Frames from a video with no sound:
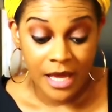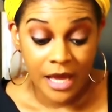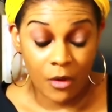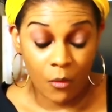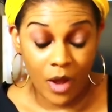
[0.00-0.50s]

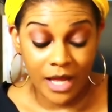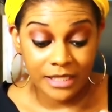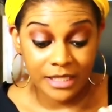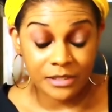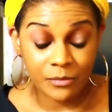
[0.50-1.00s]
And why
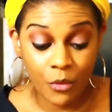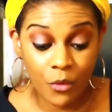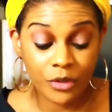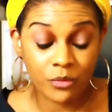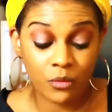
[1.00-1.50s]
that's
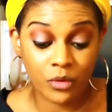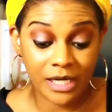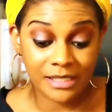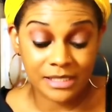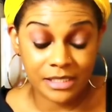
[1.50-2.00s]
important, what
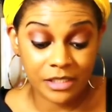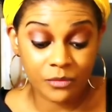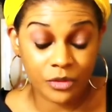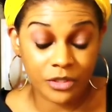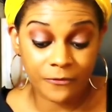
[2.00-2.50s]
I said
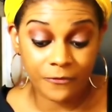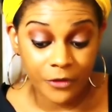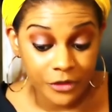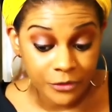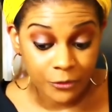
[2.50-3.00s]
with the
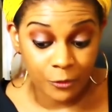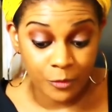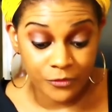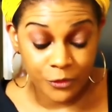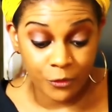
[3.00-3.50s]
first group
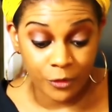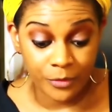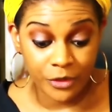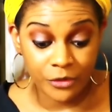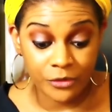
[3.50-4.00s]
of
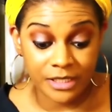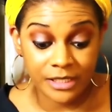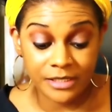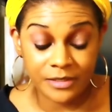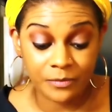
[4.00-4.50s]
Scorpios
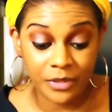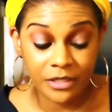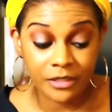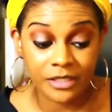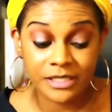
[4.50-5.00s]
is
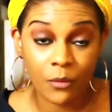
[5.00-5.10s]
because,